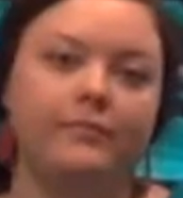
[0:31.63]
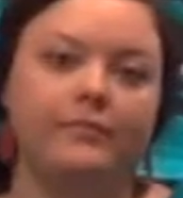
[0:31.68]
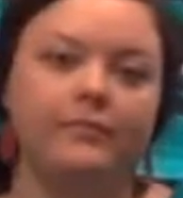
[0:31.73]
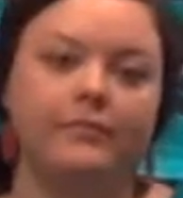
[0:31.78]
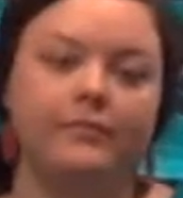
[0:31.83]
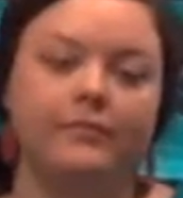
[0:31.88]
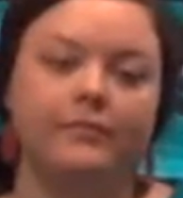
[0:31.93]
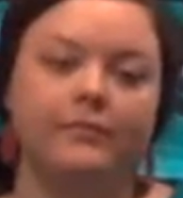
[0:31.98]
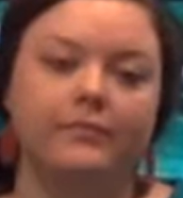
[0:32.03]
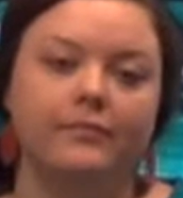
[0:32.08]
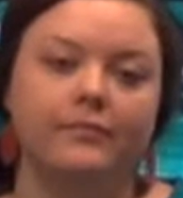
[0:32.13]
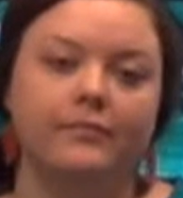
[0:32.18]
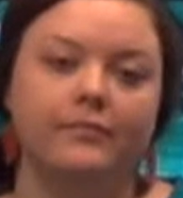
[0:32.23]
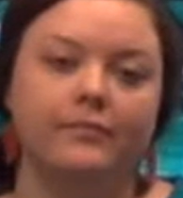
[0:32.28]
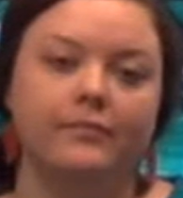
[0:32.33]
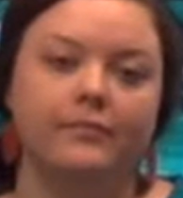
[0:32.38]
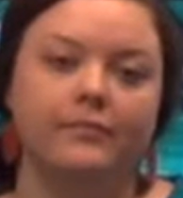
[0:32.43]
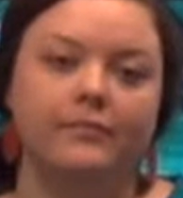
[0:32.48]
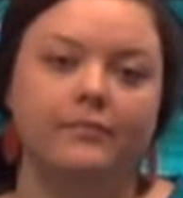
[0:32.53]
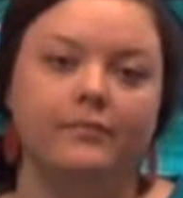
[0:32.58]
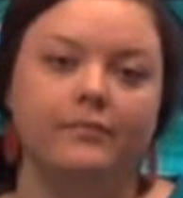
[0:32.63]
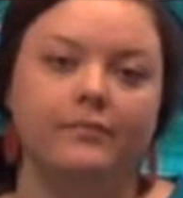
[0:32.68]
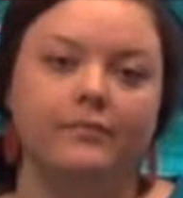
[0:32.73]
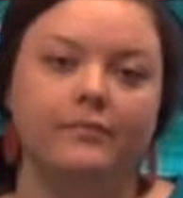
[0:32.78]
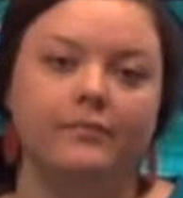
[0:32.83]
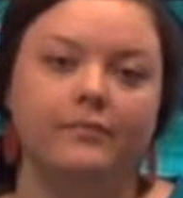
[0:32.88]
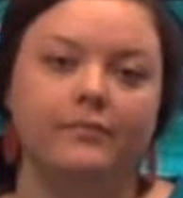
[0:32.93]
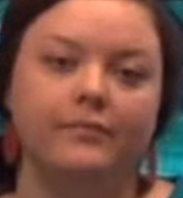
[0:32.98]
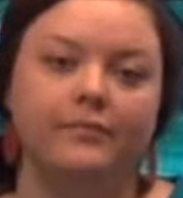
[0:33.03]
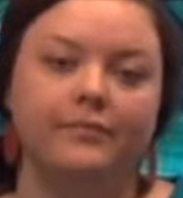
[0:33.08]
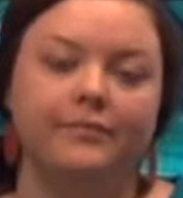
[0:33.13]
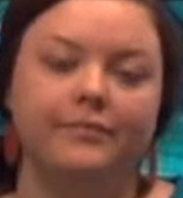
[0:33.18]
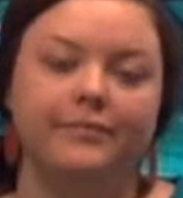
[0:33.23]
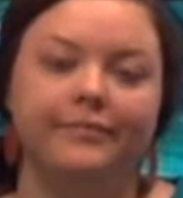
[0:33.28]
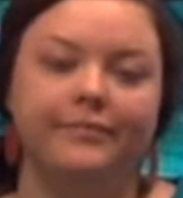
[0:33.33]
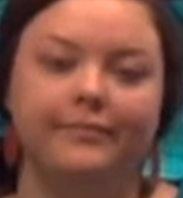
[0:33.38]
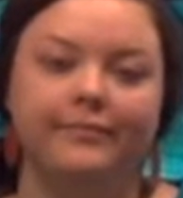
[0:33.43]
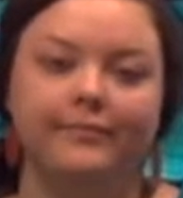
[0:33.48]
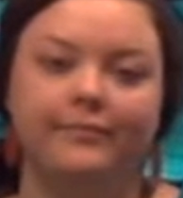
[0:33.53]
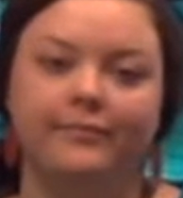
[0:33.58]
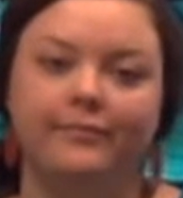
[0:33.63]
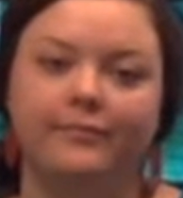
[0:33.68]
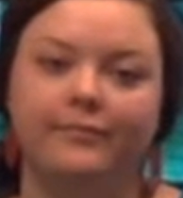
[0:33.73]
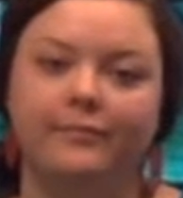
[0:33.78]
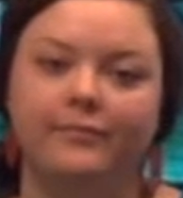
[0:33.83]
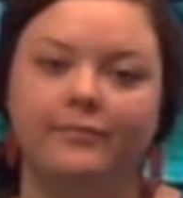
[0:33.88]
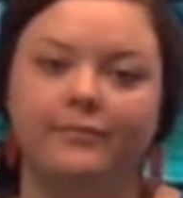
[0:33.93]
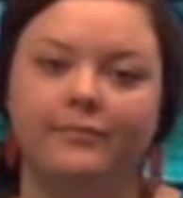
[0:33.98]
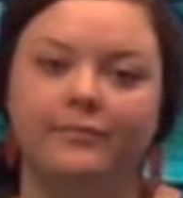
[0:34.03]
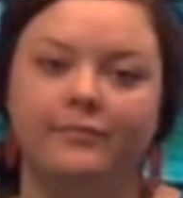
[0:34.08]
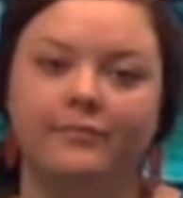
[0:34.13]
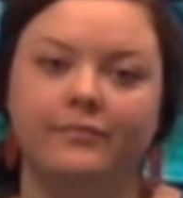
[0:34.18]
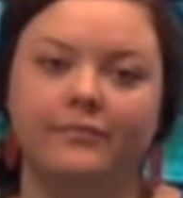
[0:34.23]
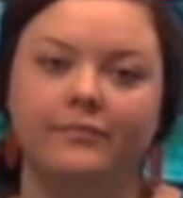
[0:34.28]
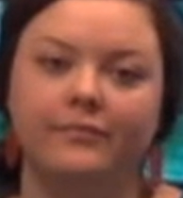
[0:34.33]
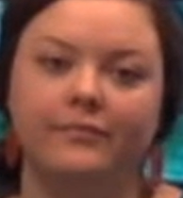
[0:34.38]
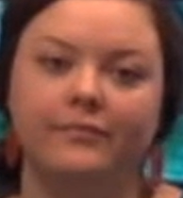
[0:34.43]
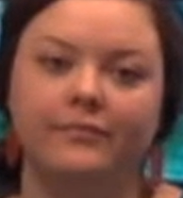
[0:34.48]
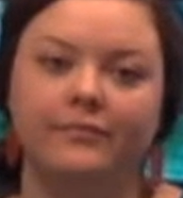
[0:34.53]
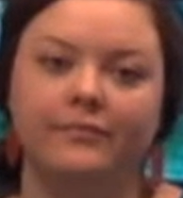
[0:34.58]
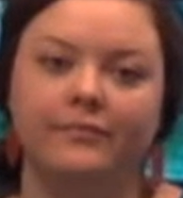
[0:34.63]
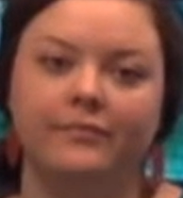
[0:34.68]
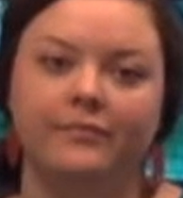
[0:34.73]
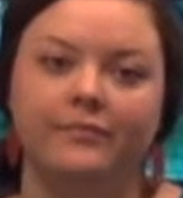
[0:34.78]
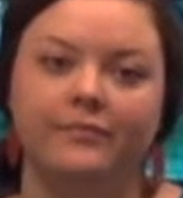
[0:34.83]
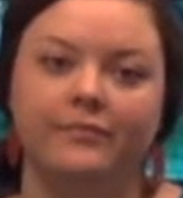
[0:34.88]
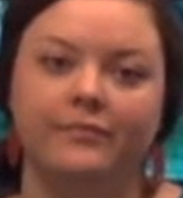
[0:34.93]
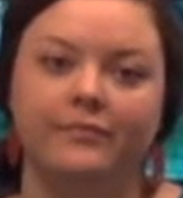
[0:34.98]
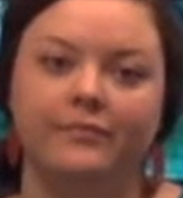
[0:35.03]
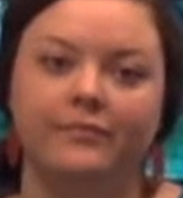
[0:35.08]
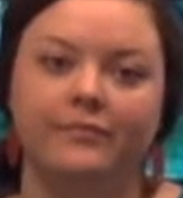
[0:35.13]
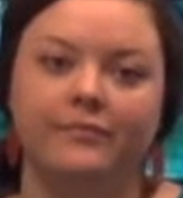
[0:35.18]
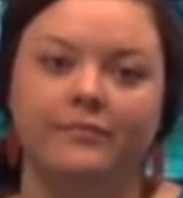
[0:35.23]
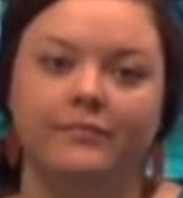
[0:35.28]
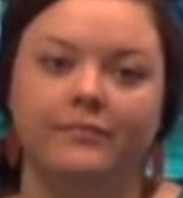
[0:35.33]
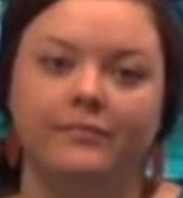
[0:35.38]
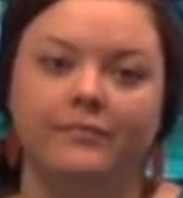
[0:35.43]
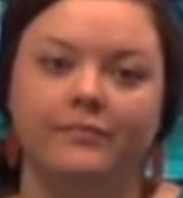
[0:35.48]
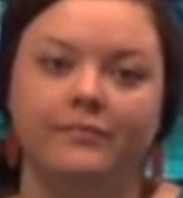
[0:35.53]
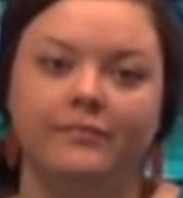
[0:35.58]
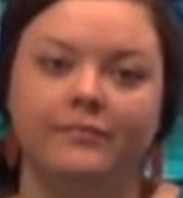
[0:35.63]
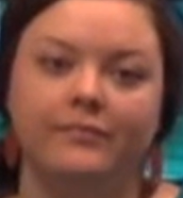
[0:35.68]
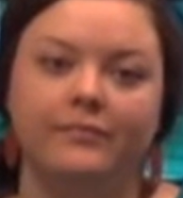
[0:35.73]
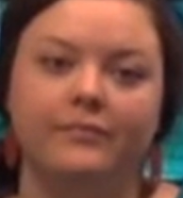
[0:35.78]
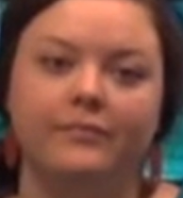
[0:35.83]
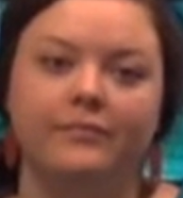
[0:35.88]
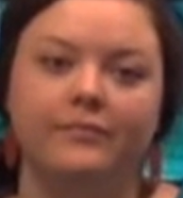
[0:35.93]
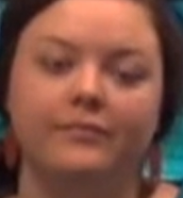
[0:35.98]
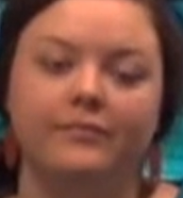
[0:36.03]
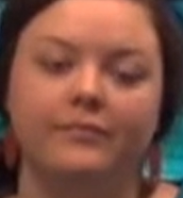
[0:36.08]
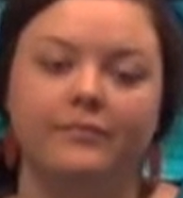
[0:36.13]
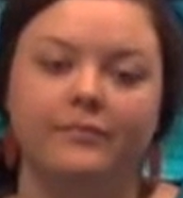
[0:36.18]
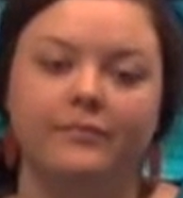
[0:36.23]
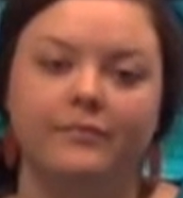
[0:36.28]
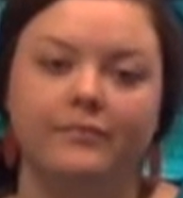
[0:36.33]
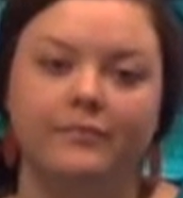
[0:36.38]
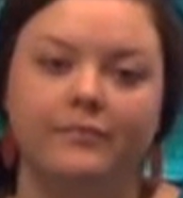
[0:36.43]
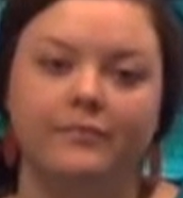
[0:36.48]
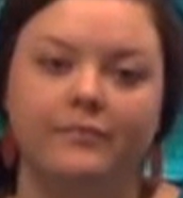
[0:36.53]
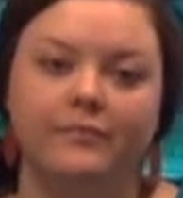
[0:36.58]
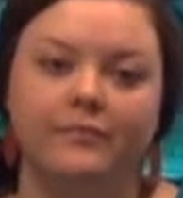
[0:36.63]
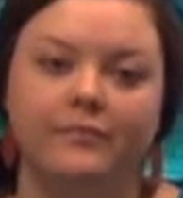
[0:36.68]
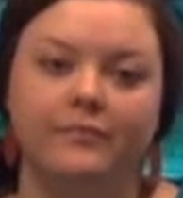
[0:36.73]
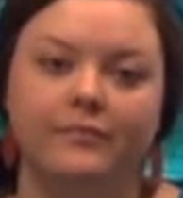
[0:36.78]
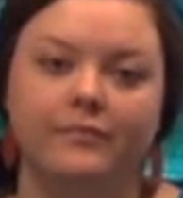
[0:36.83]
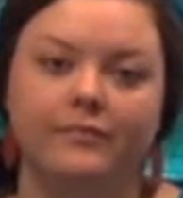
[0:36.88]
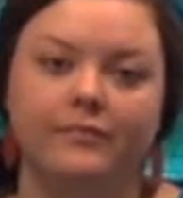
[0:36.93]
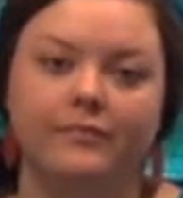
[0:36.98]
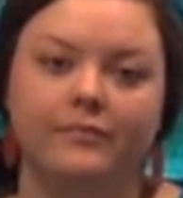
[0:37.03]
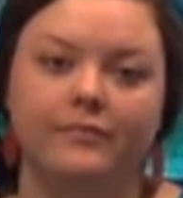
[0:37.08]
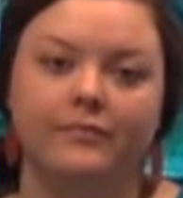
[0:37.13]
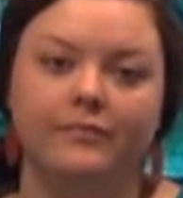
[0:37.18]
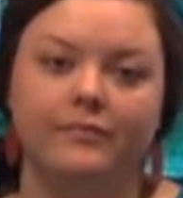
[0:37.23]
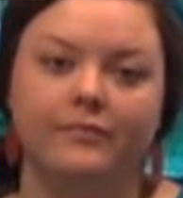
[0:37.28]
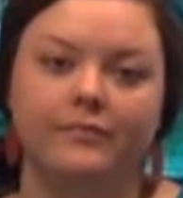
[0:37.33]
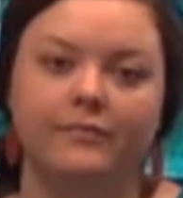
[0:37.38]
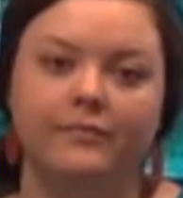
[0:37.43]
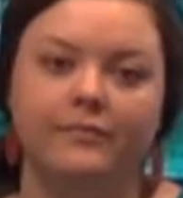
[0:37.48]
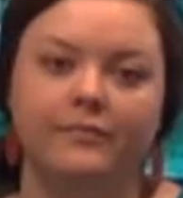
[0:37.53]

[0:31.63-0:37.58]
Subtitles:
This person isn't speaking.